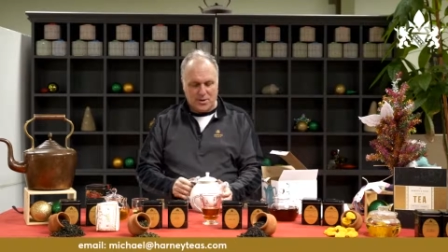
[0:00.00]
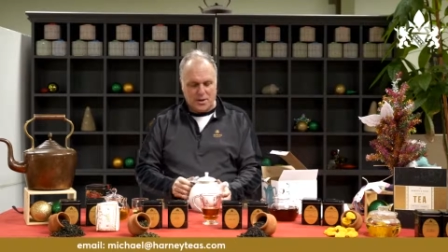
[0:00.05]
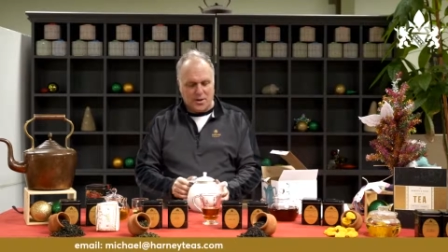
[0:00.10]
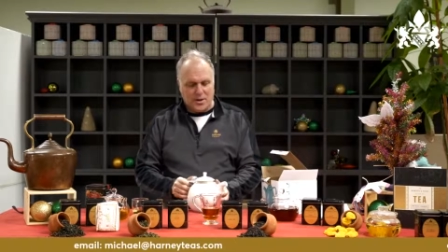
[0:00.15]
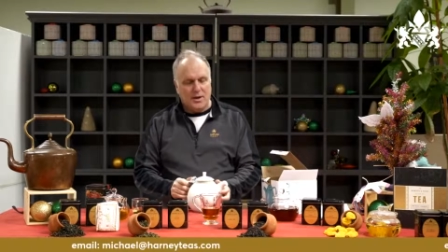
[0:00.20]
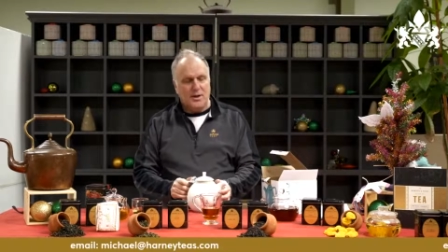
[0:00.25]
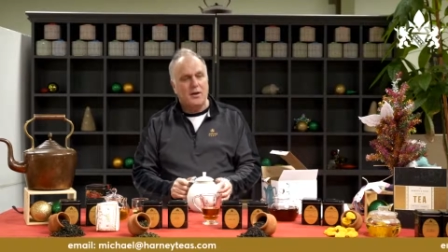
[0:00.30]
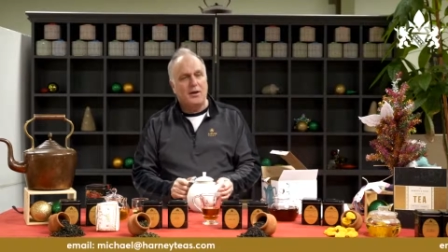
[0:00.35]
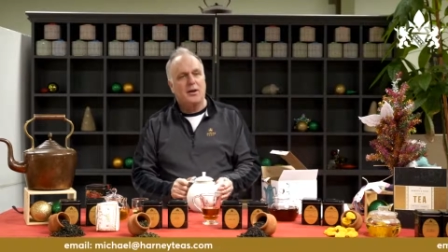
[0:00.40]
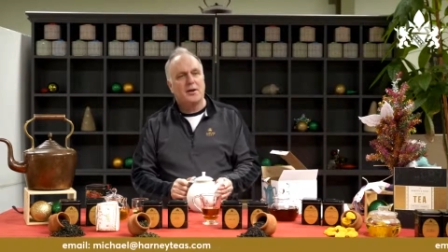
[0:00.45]

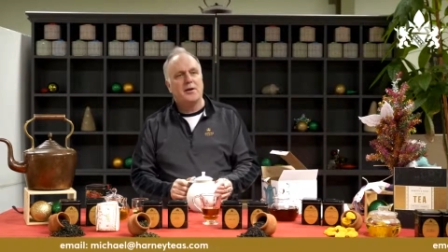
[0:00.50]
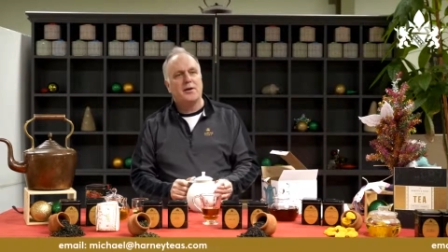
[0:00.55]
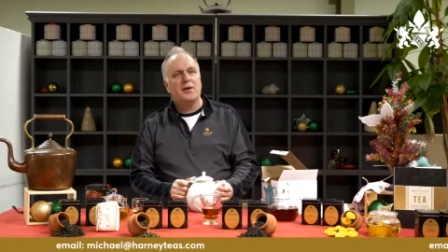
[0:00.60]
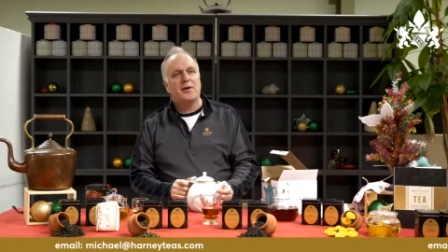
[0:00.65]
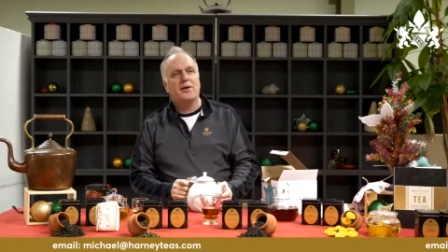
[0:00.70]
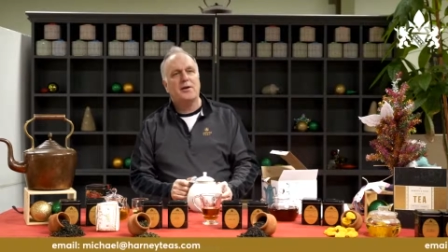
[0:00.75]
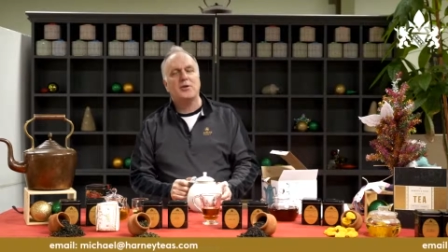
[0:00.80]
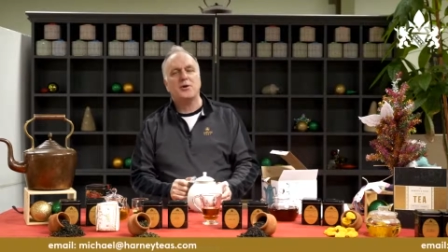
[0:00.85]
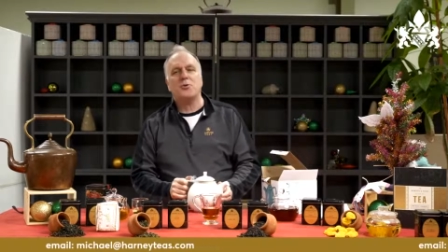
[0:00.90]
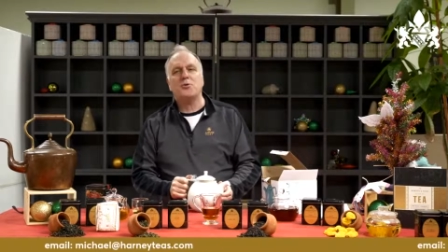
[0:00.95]
There was just
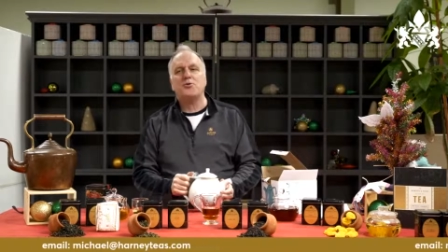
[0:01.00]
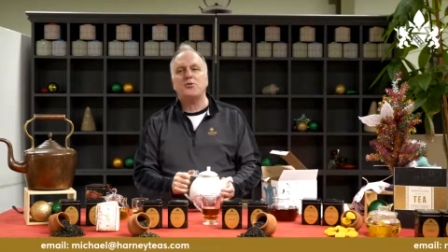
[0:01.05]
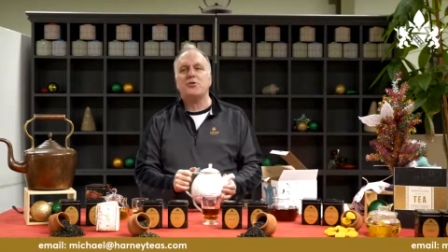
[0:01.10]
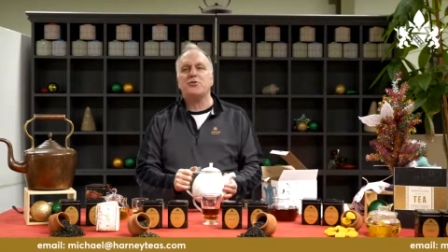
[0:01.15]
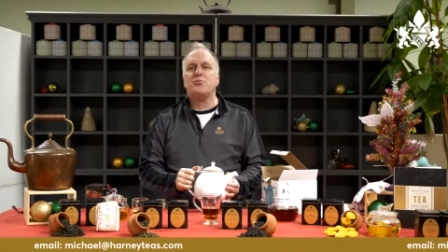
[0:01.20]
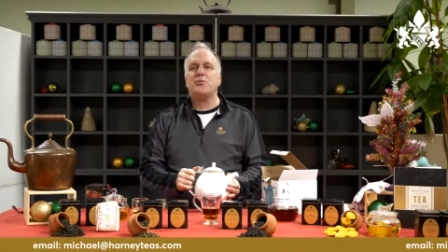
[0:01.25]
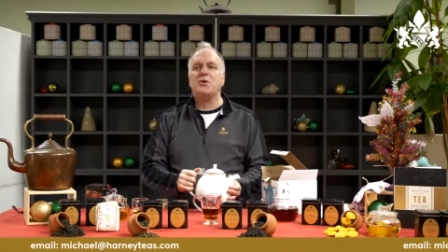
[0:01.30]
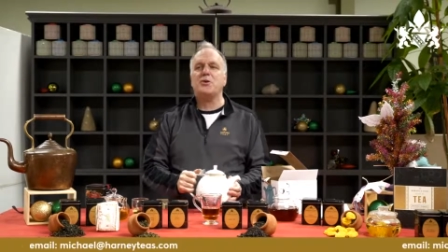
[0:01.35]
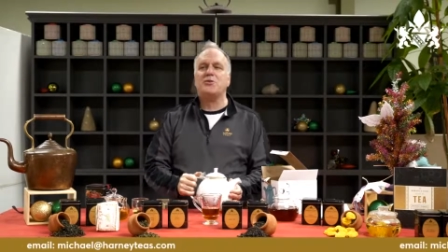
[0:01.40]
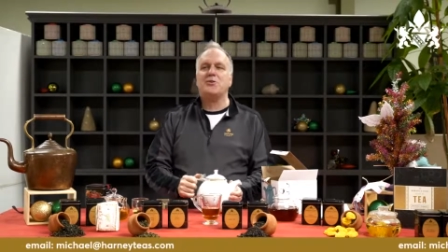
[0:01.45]
recent.
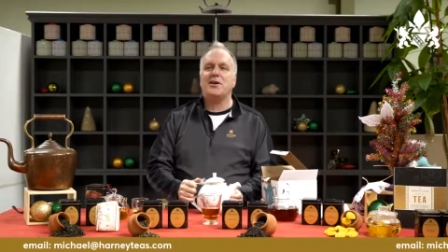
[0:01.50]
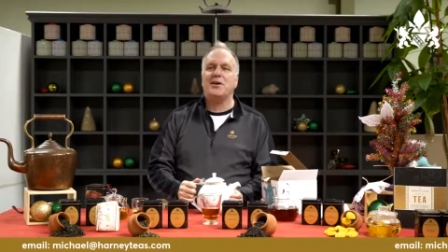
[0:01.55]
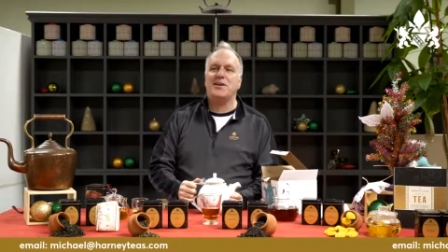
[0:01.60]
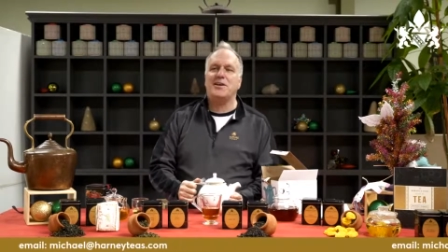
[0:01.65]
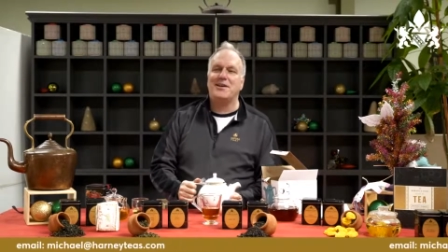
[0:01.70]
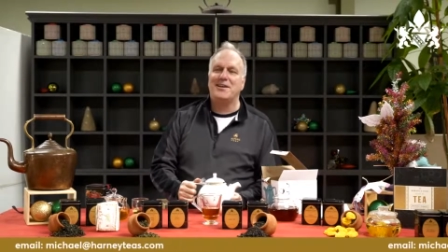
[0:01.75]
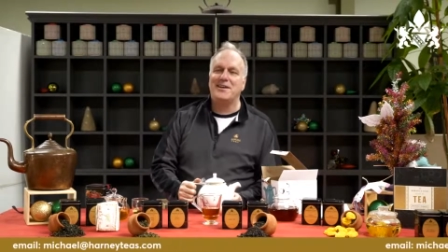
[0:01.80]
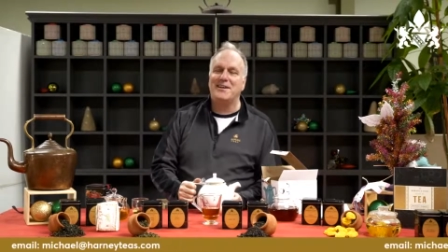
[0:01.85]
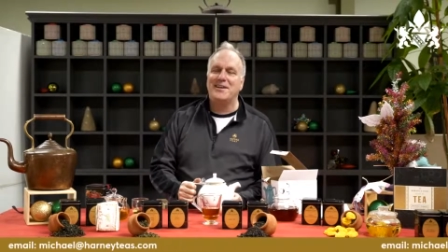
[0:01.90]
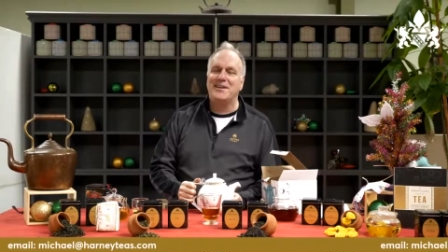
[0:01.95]

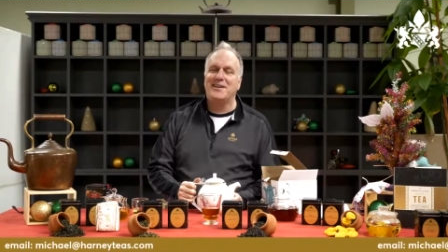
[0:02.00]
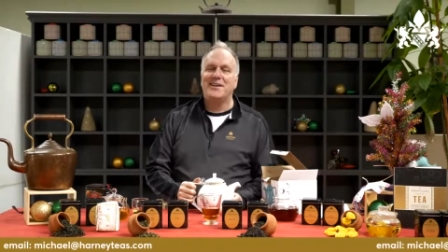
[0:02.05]
Well,